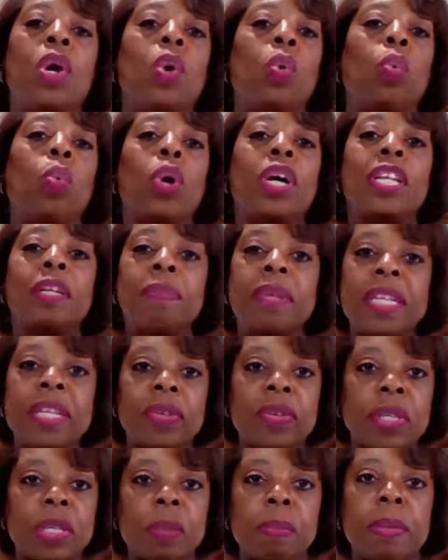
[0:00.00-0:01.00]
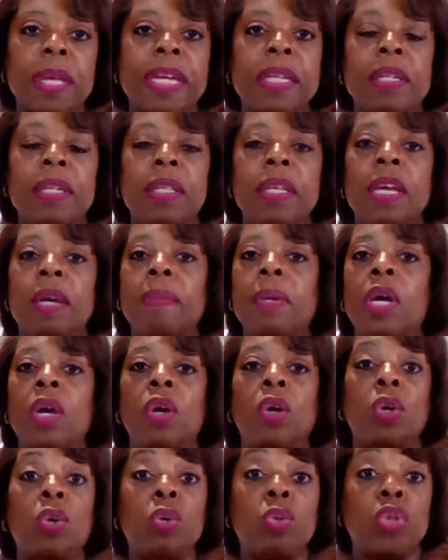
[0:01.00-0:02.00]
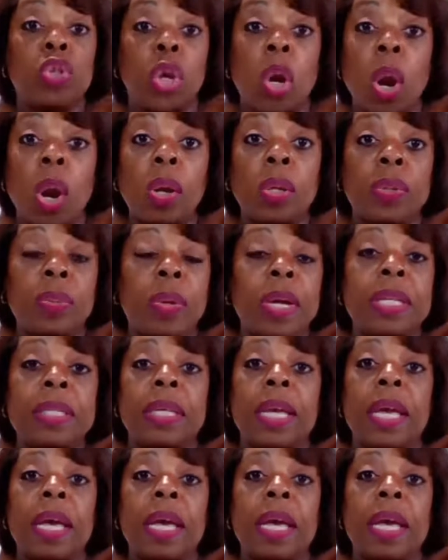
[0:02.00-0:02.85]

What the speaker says: Wanting me to explain to them who Charles was,